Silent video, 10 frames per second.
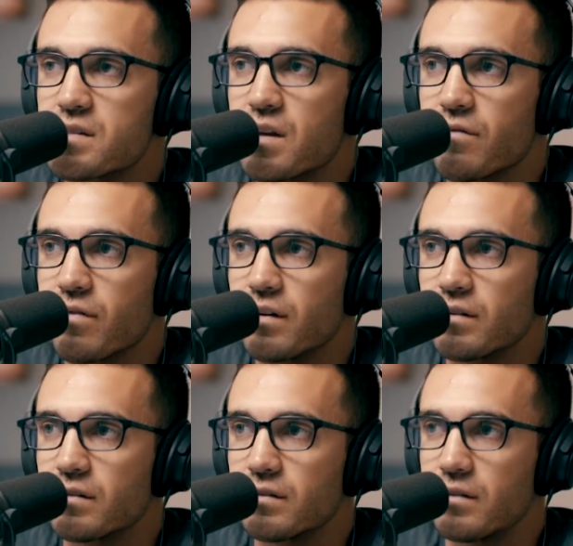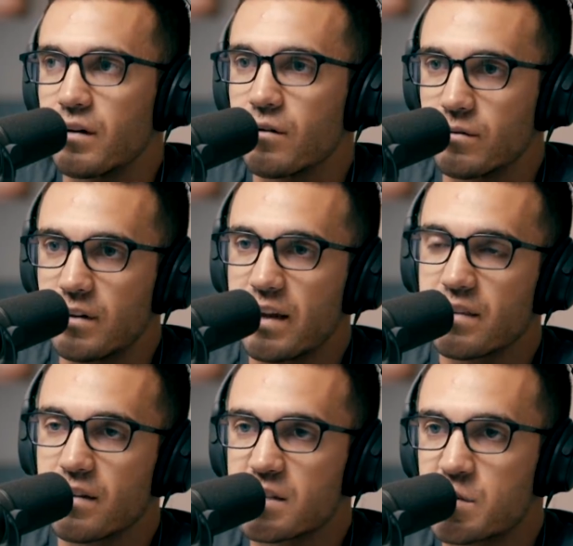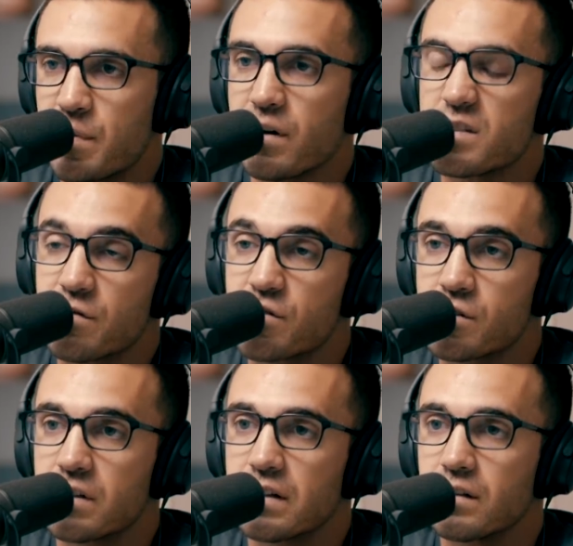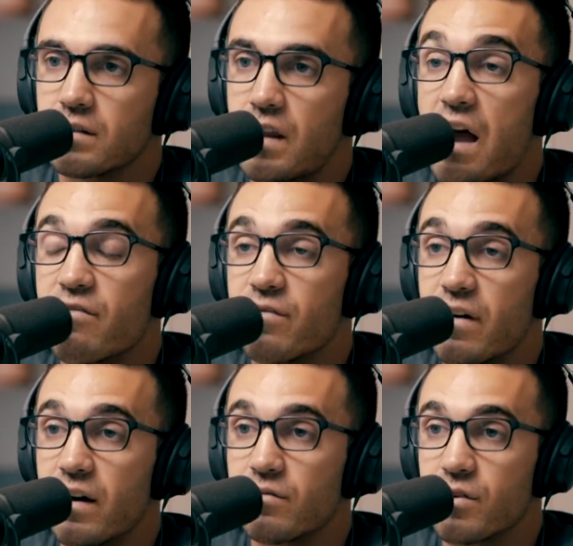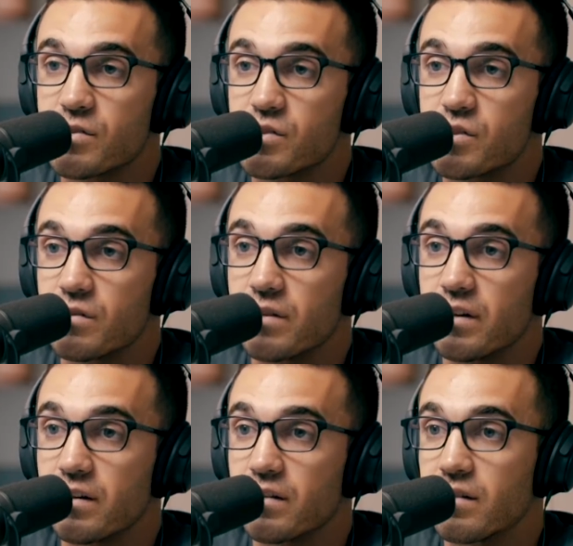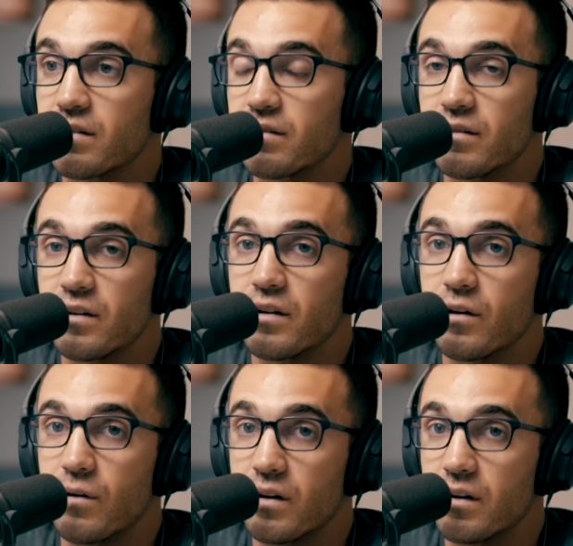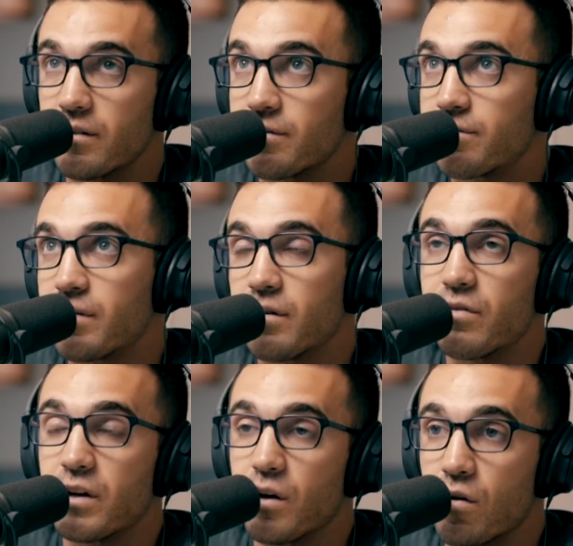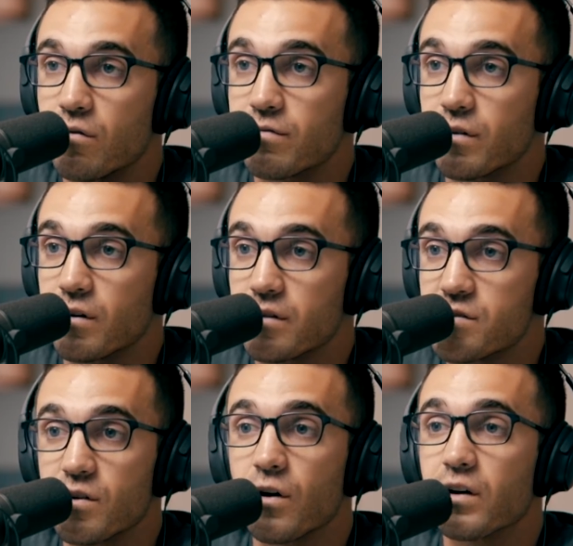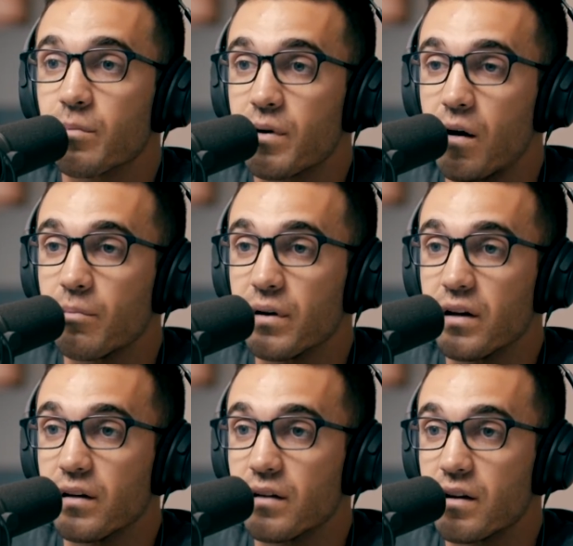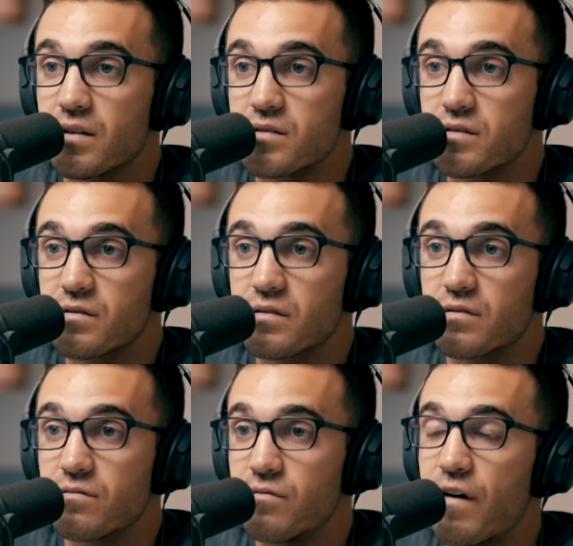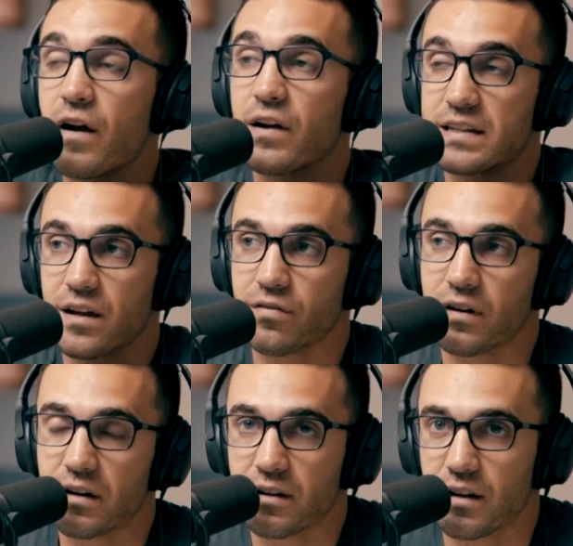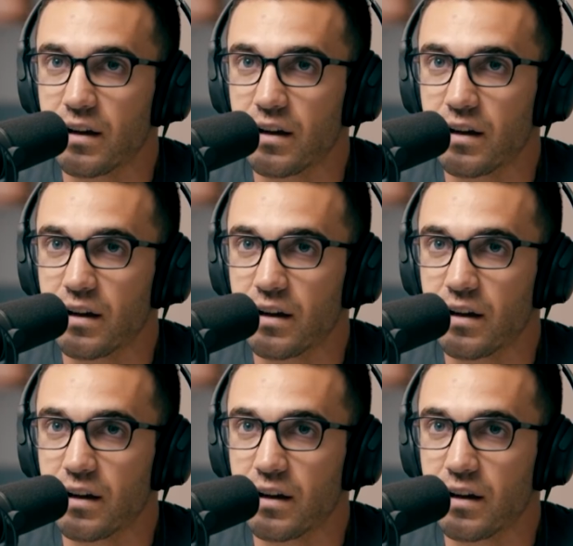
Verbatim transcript: is different though. Like the yeah. experience of shooting a live event versus shooting, you know, a, a video for a startup company yeah. is very different.